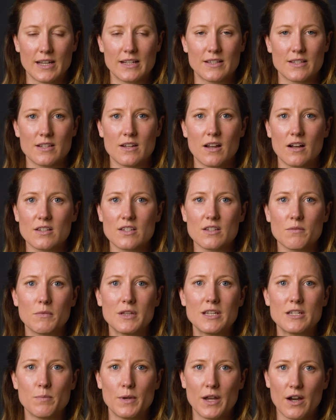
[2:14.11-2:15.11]
It's not
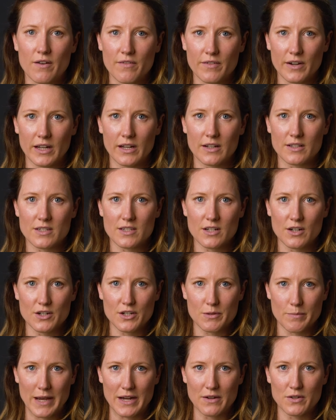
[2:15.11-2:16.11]
something to be overly concerned
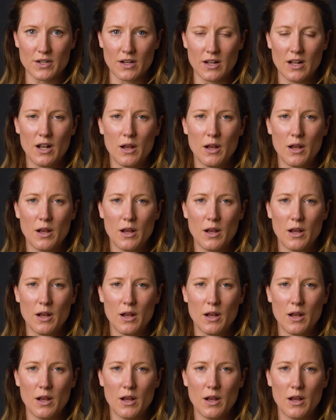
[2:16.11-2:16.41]
about,